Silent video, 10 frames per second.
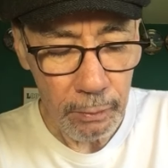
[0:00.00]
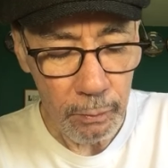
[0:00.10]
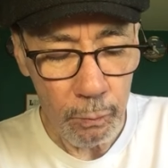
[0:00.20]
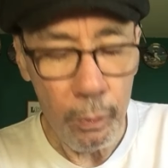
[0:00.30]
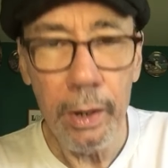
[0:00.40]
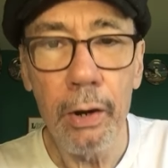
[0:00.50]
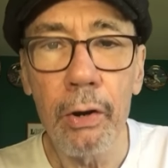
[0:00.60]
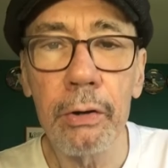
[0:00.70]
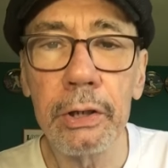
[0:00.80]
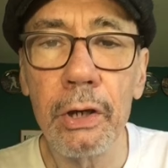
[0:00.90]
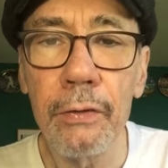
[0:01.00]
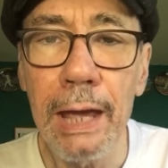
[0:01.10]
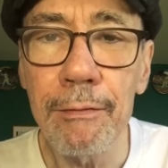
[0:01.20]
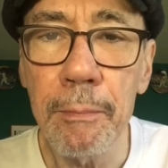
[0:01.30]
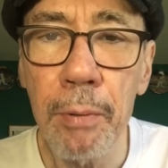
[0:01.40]
where, they
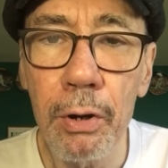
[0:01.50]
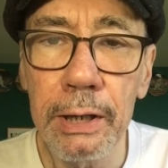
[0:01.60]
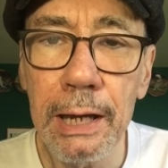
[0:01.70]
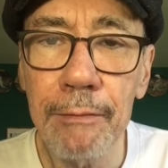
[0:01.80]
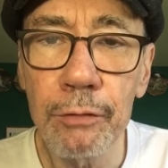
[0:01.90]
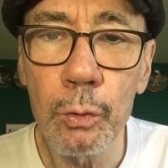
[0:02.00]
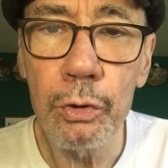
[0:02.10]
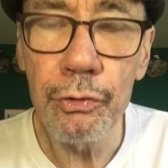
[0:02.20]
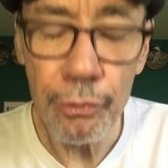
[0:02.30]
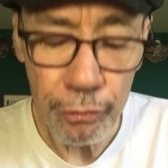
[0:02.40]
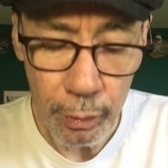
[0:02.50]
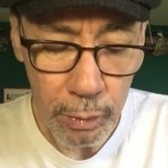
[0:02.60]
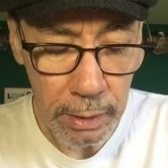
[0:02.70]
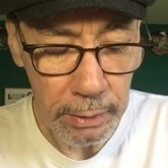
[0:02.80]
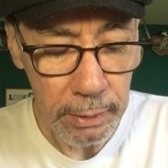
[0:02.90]
have a party afterwards and so
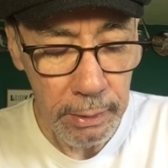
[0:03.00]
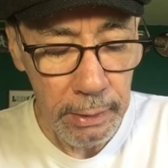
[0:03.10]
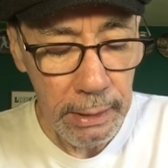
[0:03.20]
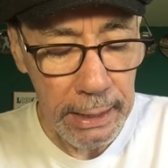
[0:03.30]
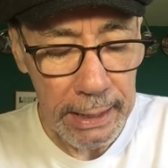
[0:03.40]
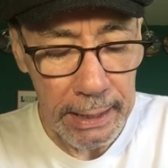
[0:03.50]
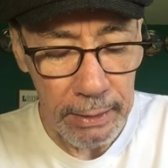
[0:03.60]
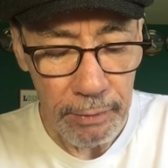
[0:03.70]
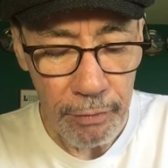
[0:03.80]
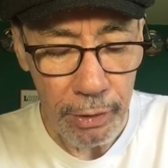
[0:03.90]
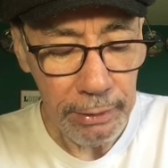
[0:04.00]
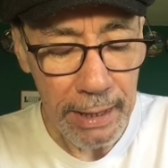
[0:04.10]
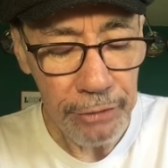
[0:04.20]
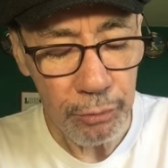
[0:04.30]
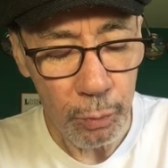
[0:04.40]
on. And the very
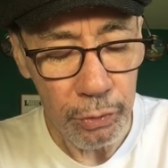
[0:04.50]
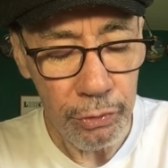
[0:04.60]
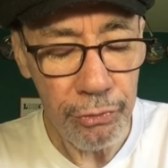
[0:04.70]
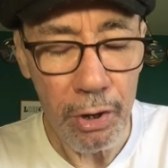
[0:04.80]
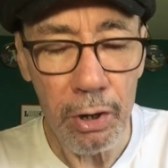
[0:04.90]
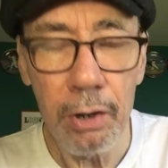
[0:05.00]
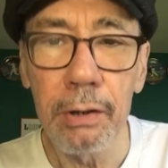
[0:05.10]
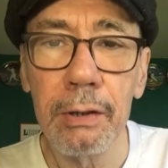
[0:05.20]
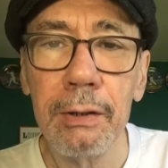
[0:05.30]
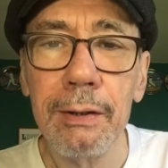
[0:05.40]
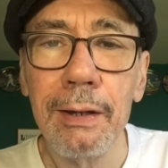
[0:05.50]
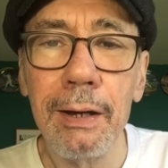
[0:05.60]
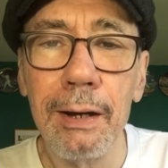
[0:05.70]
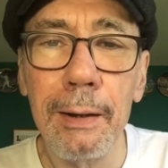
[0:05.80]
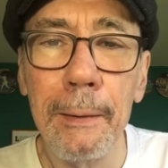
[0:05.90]
last words are
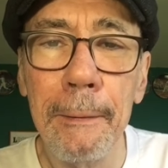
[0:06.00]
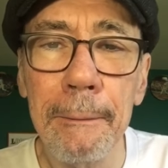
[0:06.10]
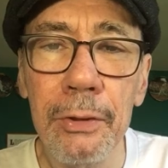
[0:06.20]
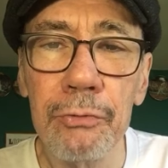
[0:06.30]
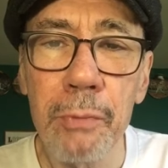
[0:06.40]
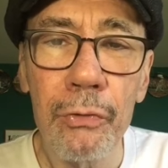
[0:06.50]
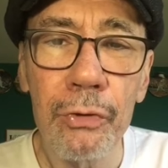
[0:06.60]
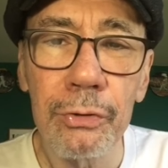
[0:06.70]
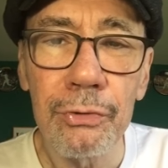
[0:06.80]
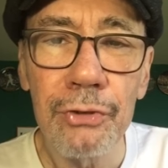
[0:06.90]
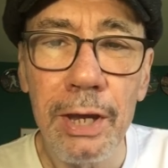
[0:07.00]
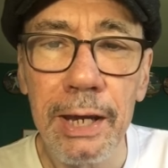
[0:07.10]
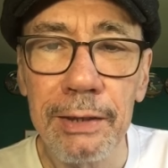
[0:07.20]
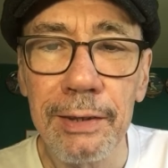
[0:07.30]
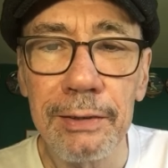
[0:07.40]
his mother
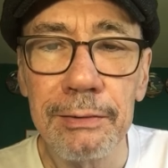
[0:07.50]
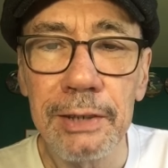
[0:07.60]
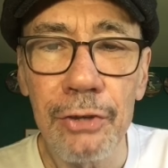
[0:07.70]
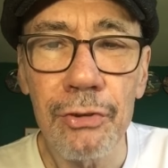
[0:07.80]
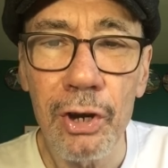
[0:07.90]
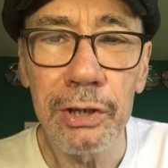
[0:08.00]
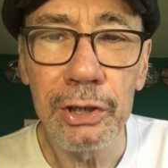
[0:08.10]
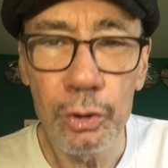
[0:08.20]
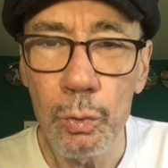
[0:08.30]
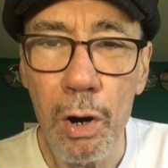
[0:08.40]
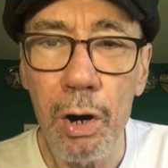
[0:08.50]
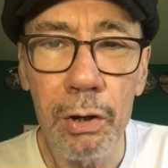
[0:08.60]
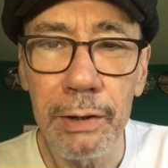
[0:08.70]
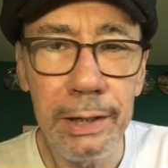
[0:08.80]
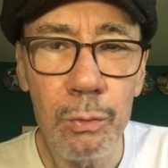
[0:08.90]
saying that, yes, Augie, you
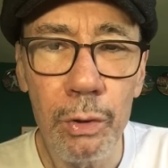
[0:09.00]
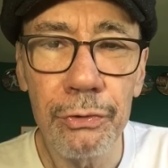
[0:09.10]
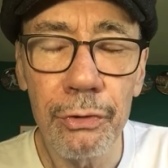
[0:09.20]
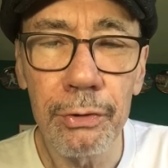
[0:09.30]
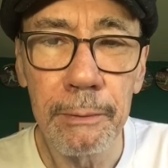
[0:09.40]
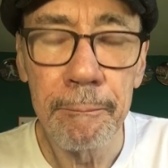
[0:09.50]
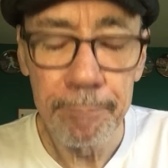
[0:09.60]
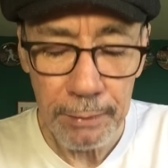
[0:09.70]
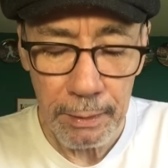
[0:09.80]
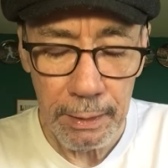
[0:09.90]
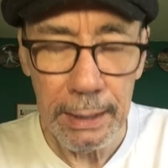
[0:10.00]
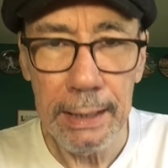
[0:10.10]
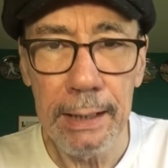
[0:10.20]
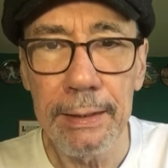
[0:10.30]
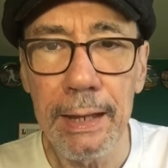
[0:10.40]
are a wonder.
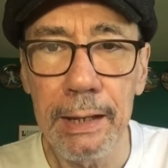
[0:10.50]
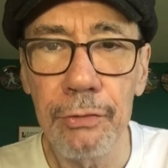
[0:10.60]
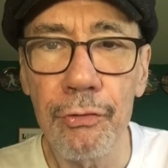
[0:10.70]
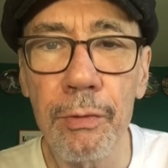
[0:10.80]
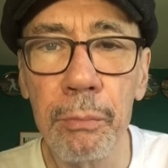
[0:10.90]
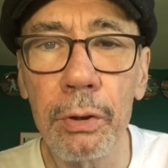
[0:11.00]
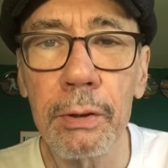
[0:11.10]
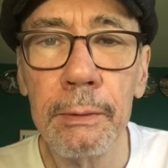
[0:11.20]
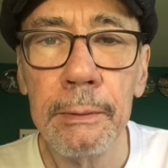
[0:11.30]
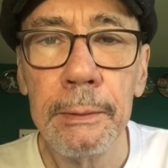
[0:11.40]
And that ends the book.